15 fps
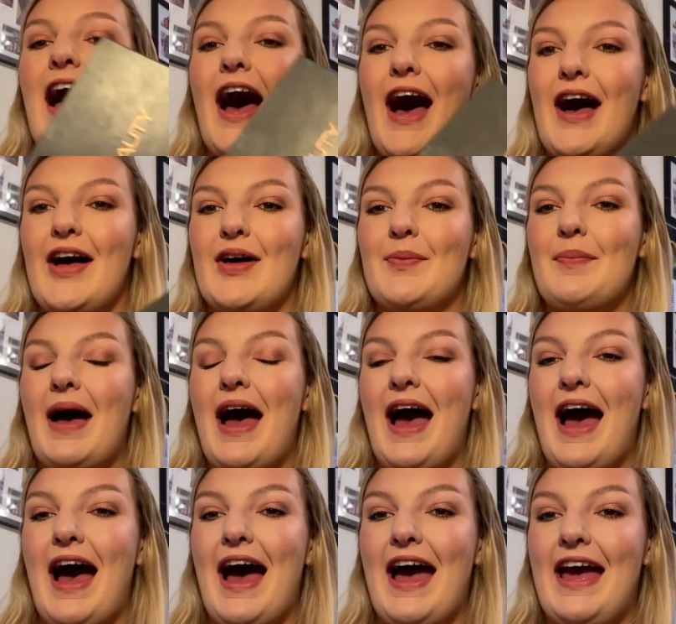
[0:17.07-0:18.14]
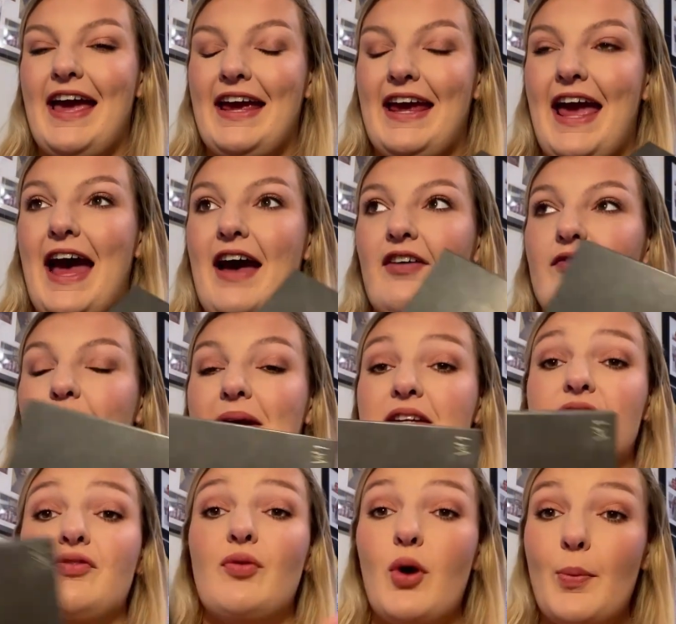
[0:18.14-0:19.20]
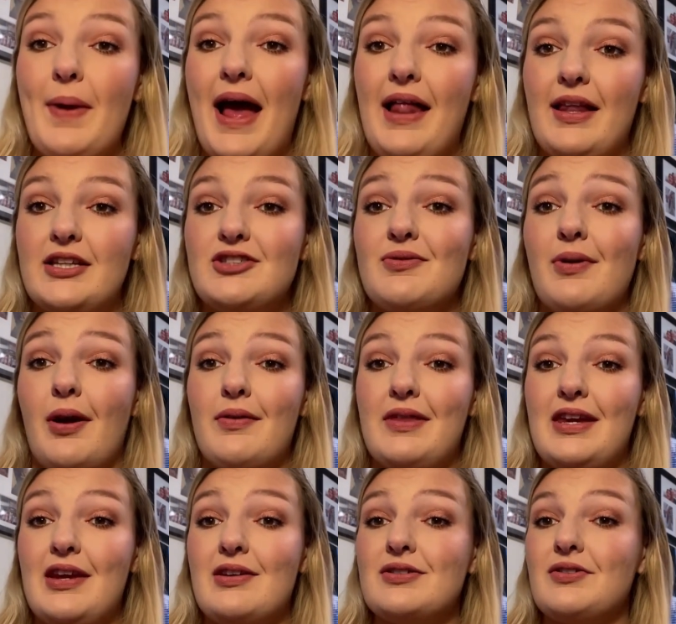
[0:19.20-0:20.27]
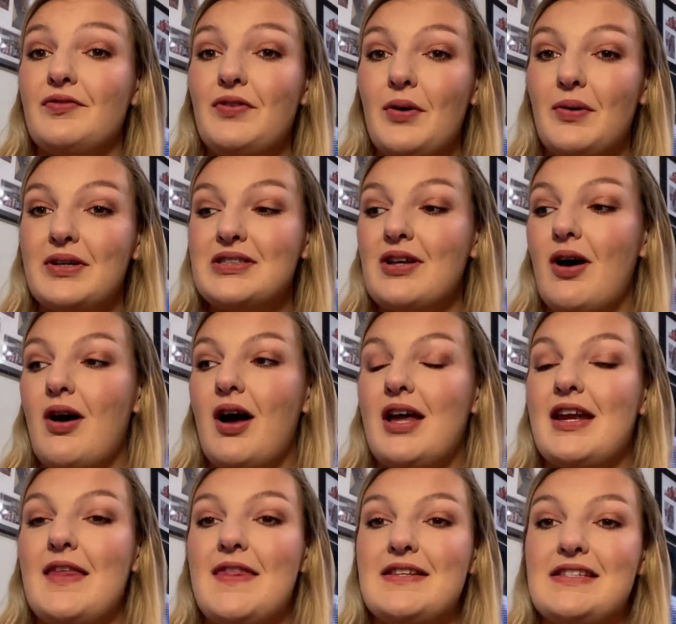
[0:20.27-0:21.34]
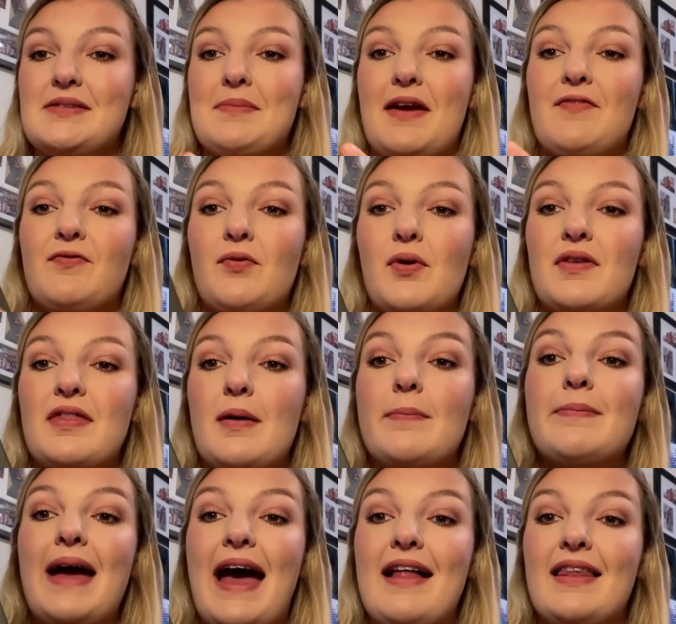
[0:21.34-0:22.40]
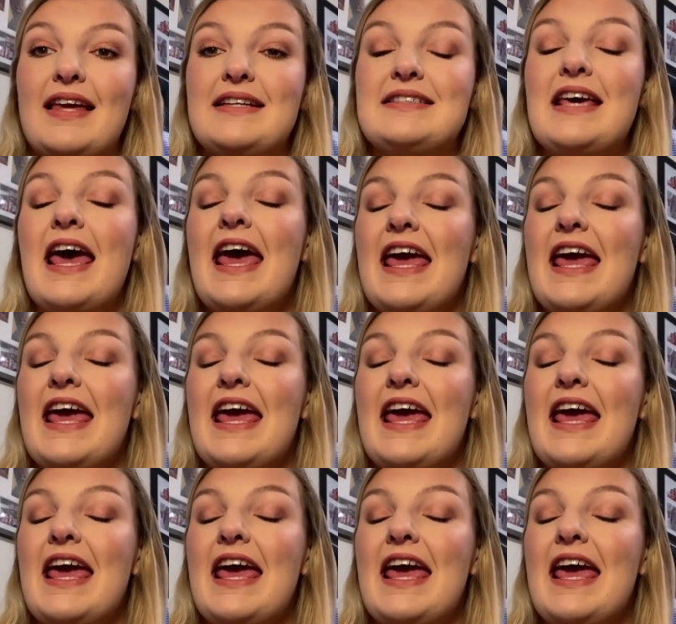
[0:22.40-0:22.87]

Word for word: Um, I have picked four palettes throughout the year to focus on. This is my fourth palette.